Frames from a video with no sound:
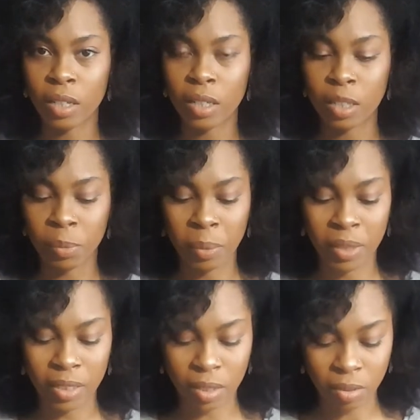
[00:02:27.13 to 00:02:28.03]
it's
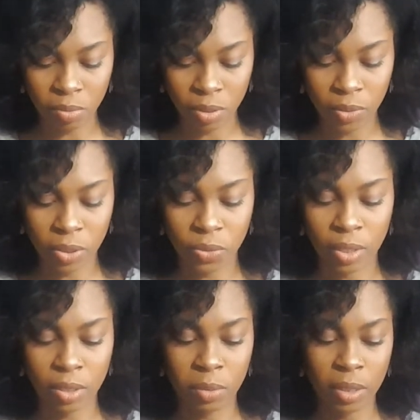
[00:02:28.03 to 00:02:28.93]
probably just one of those
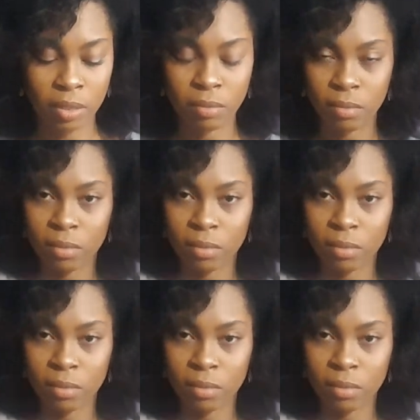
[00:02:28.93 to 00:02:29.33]
things where